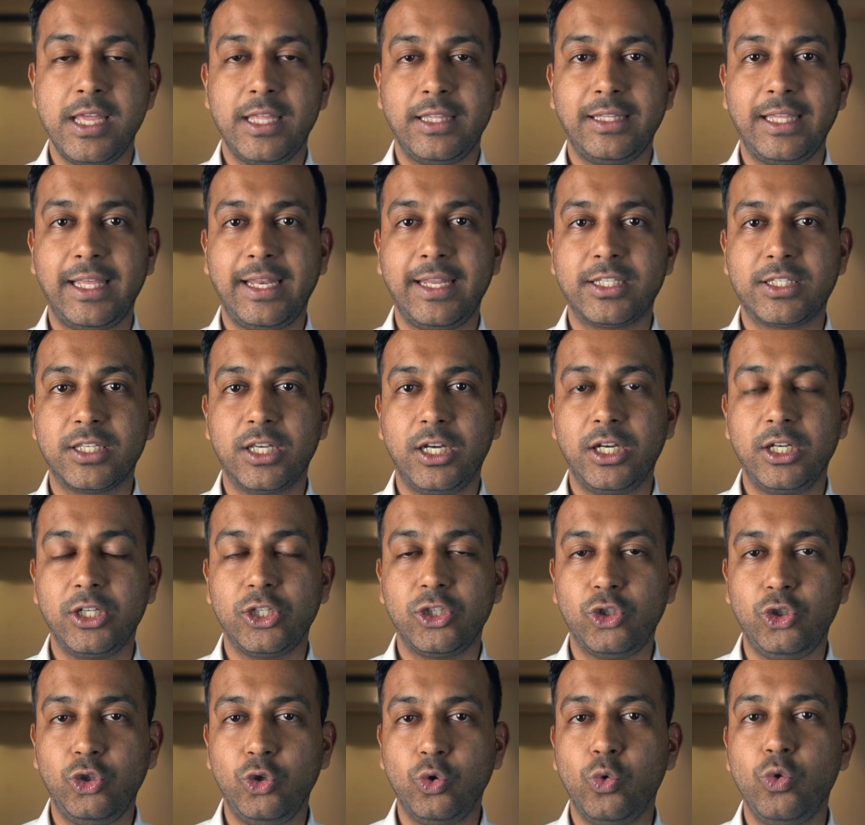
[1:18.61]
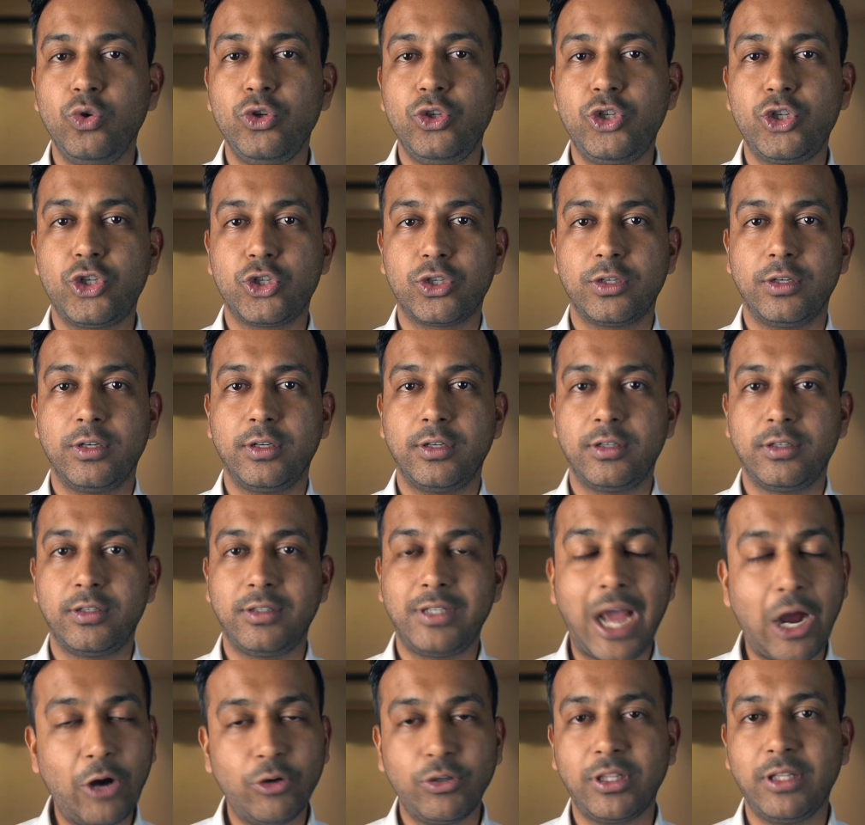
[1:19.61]
There is a huge
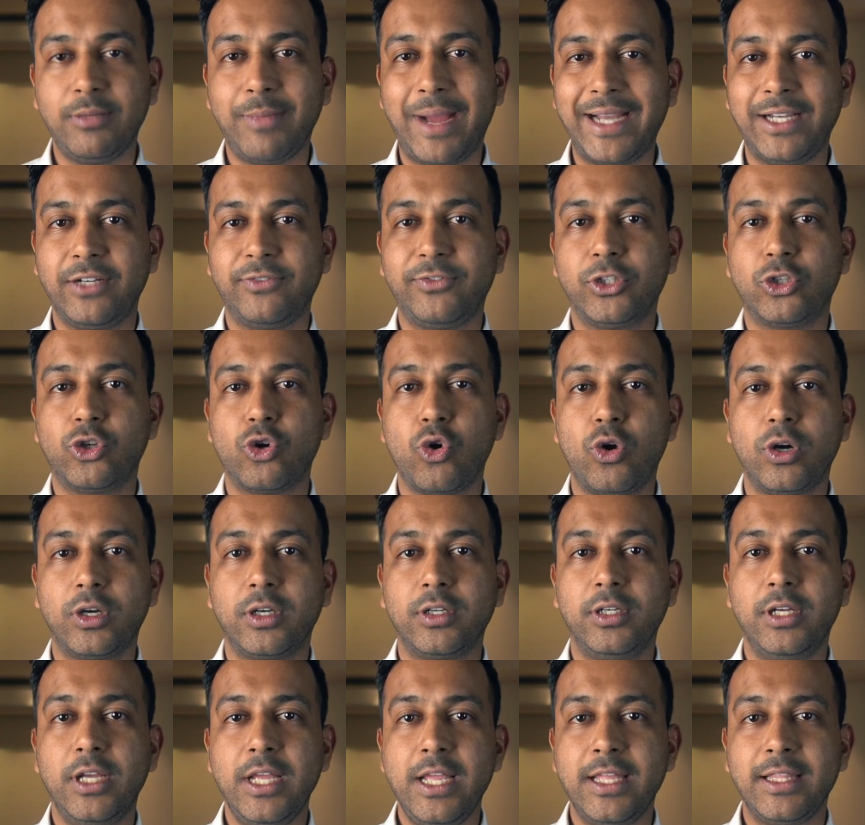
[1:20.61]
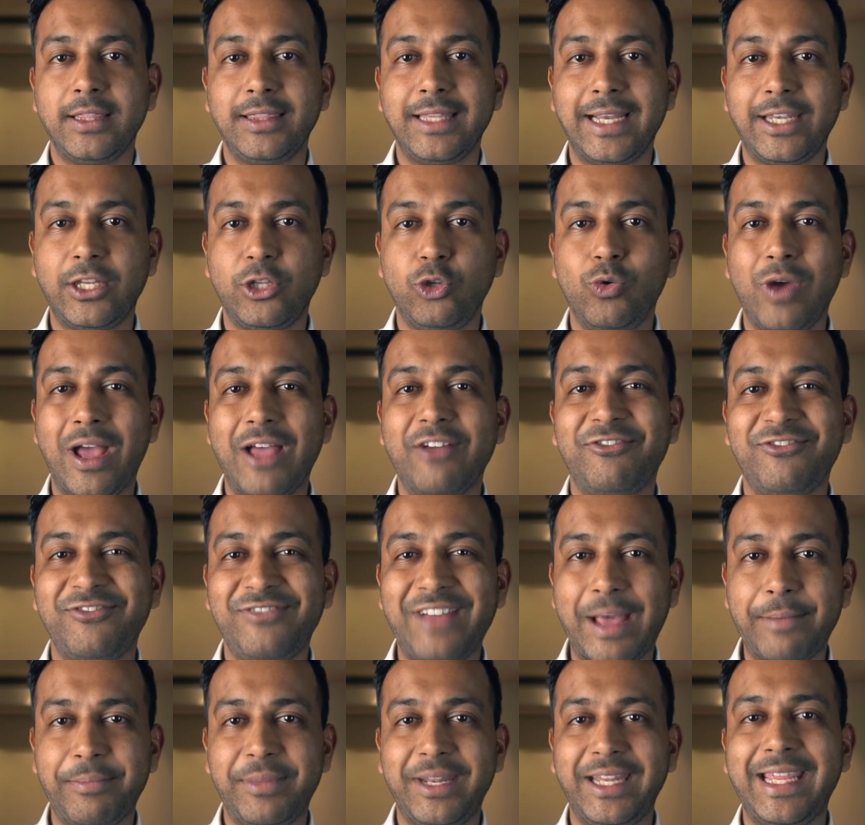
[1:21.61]
doubt in the mind of the court that you have
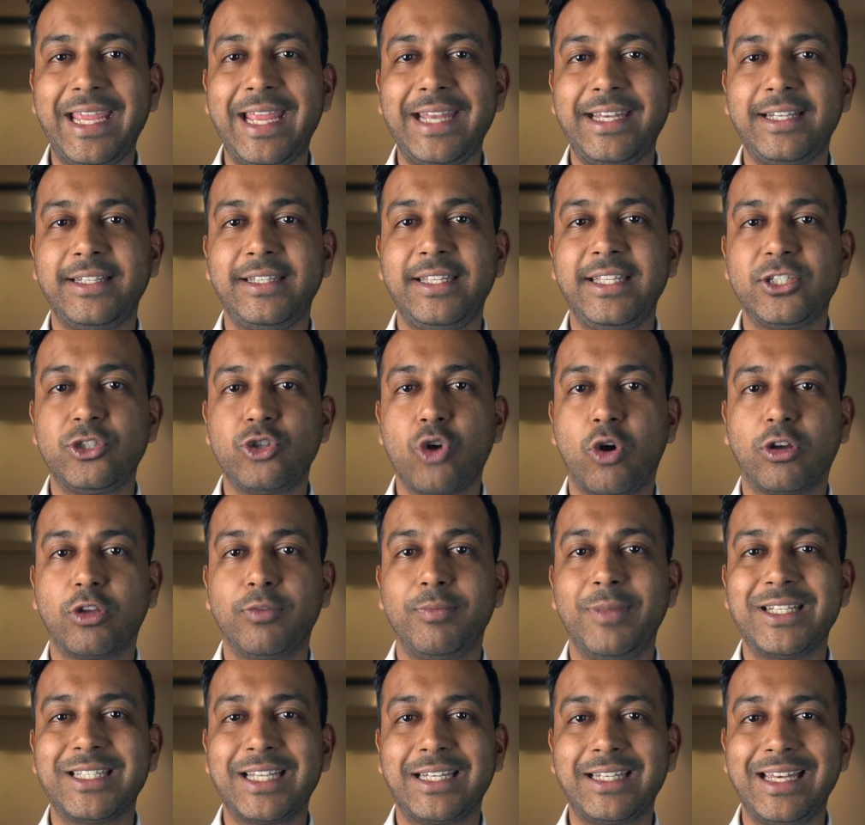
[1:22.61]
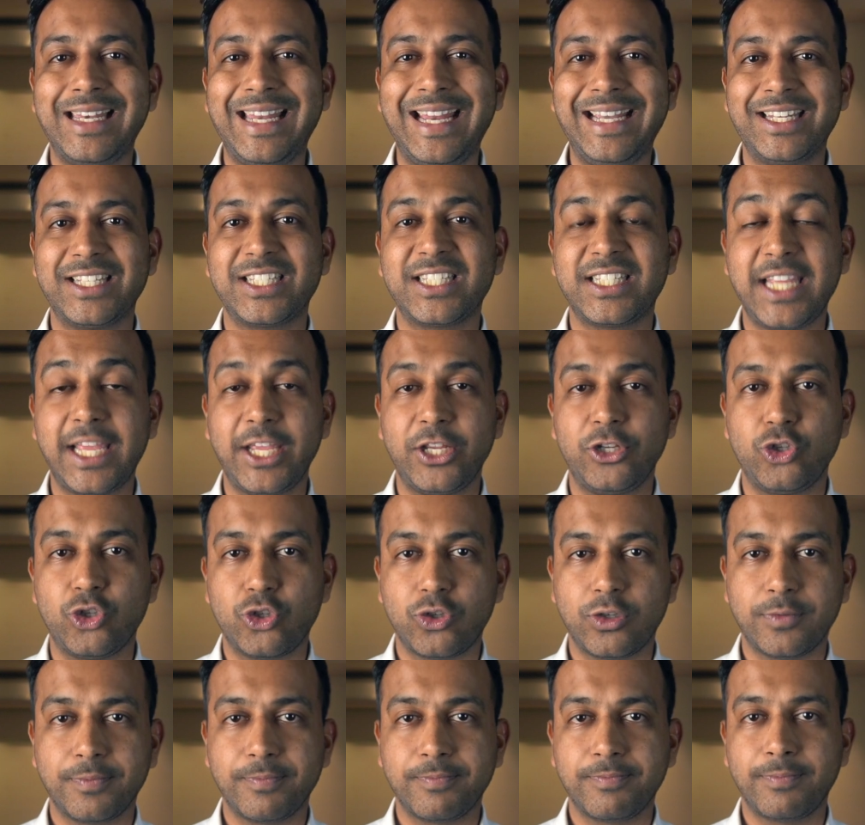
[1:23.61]
fabricated these documents at a later
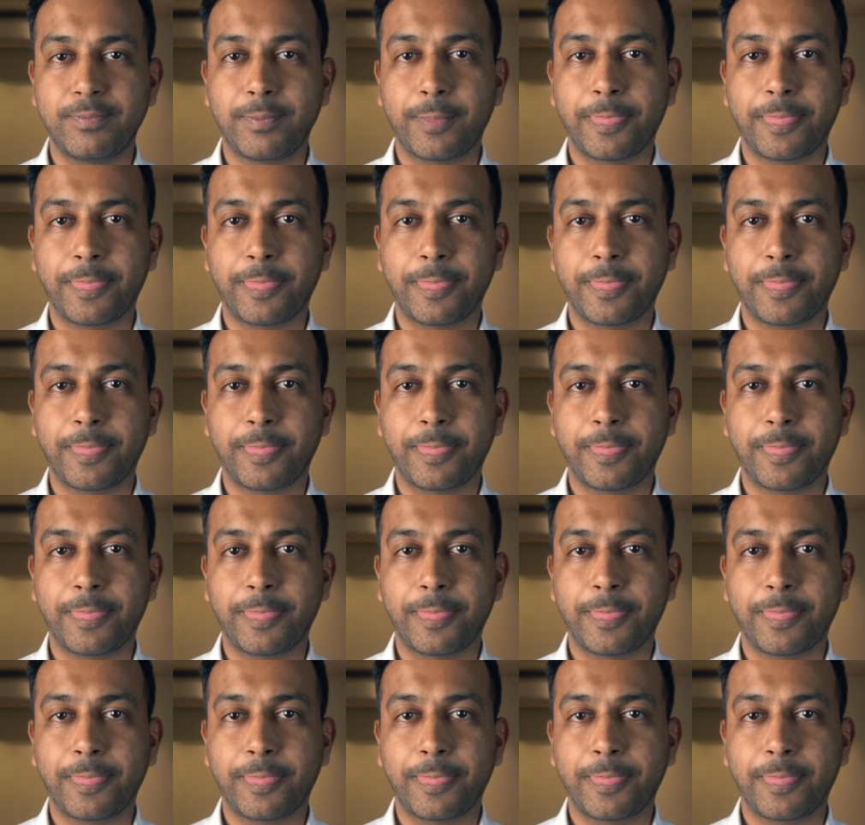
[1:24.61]
stage